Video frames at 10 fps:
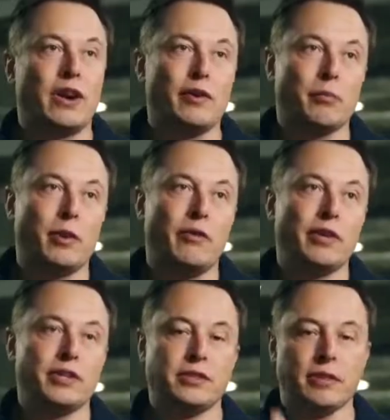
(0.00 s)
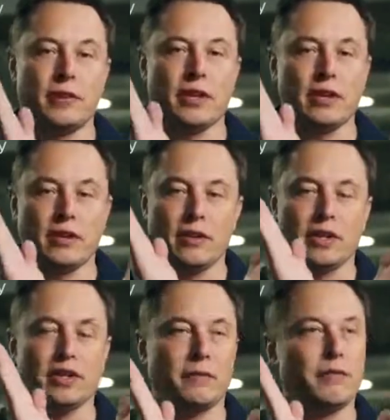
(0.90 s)
demographic pyramid, so if you like
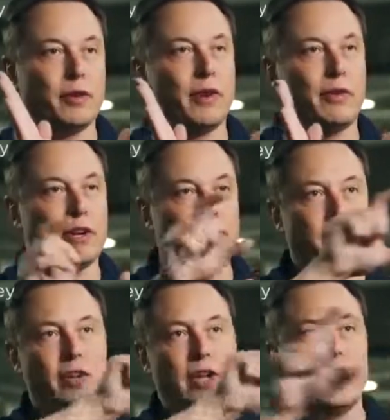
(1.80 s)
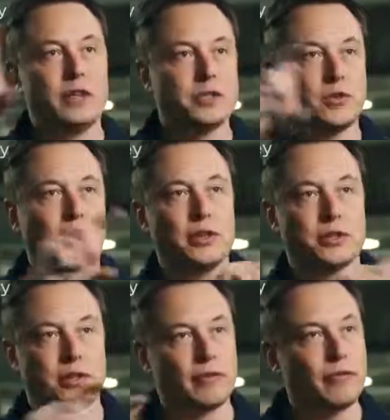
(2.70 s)
look at the, the pyramid and you've got age
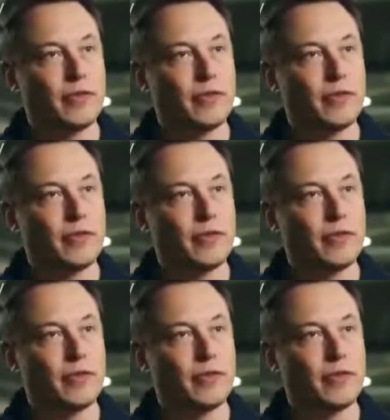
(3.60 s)
gradation,